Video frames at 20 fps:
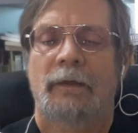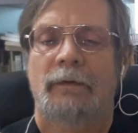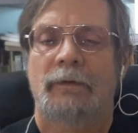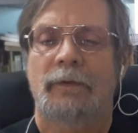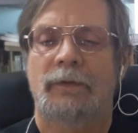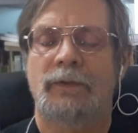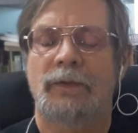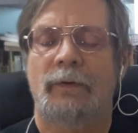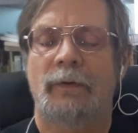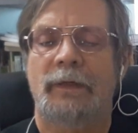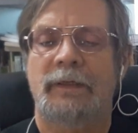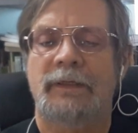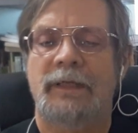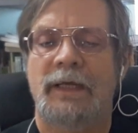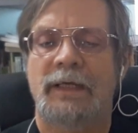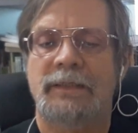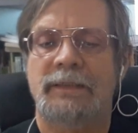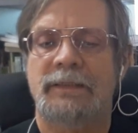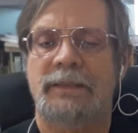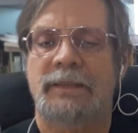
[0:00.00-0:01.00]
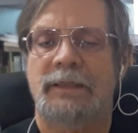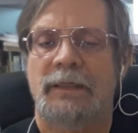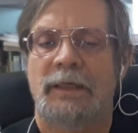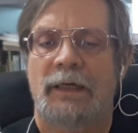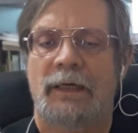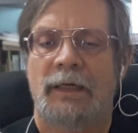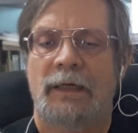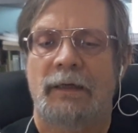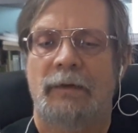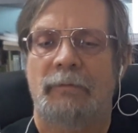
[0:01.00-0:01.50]
The TOEIC test
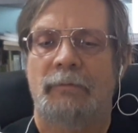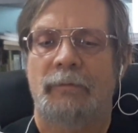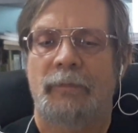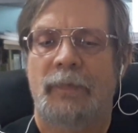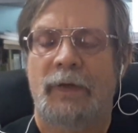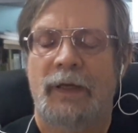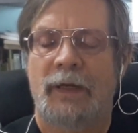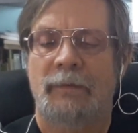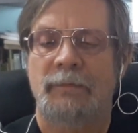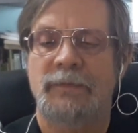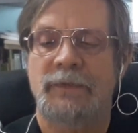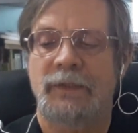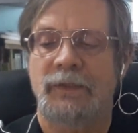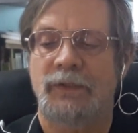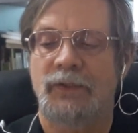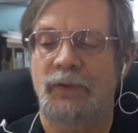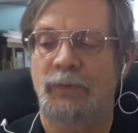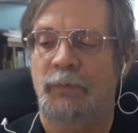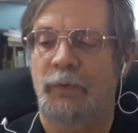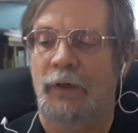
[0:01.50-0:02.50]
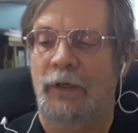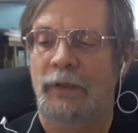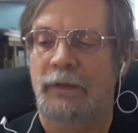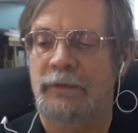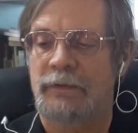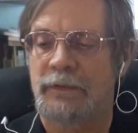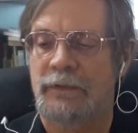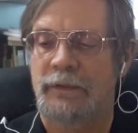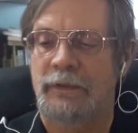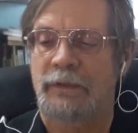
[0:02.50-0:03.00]
comes in two
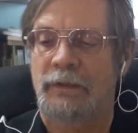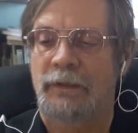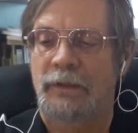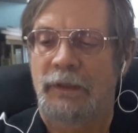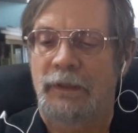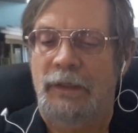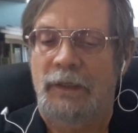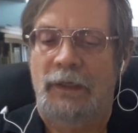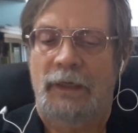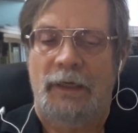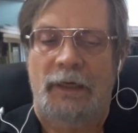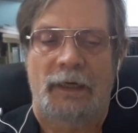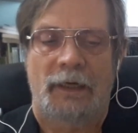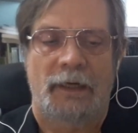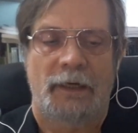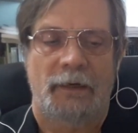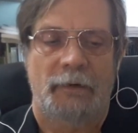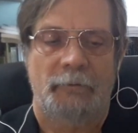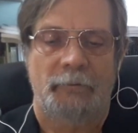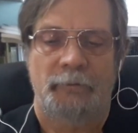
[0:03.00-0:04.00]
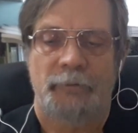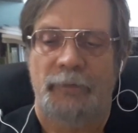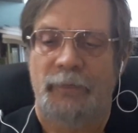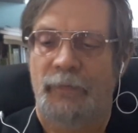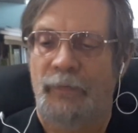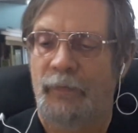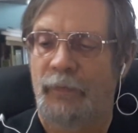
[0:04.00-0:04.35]
parts. The